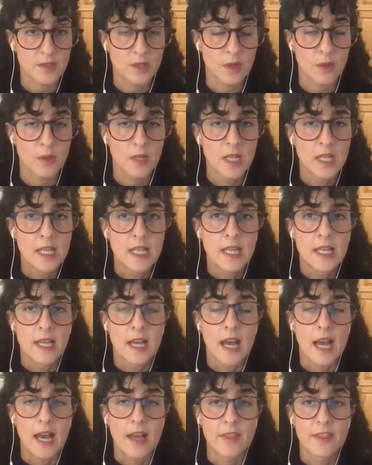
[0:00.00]
So
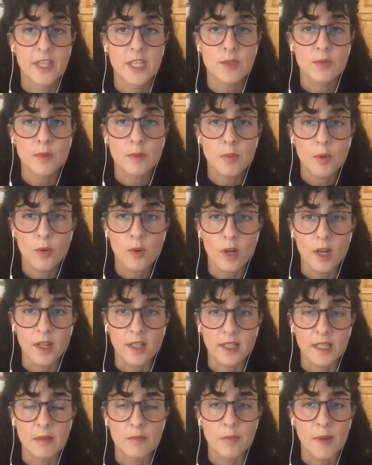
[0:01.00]
uh, this
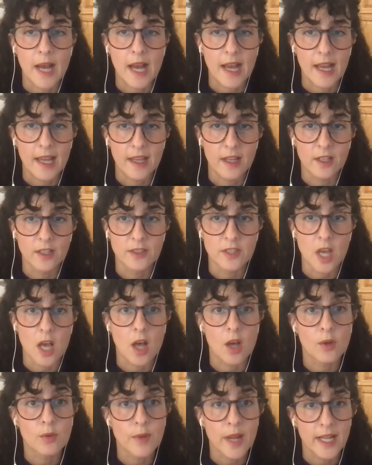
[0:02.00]
report compiled
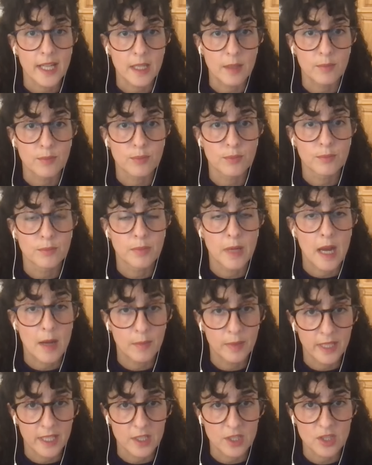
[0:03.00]
already
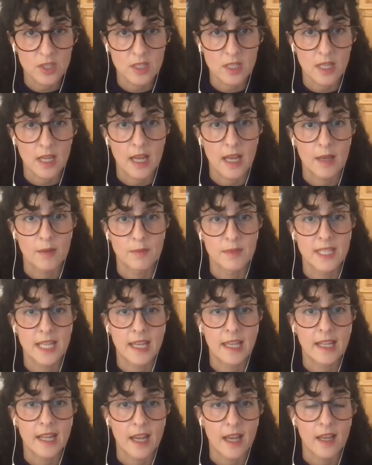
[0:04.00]
published um,
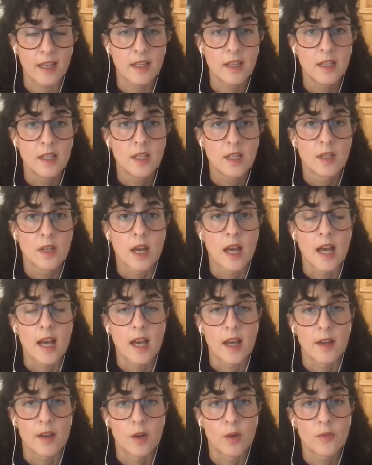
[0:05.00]
data
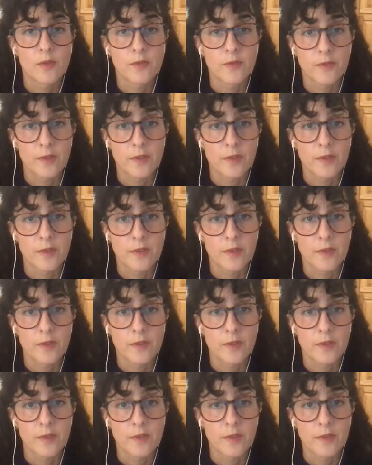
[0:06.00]
uh,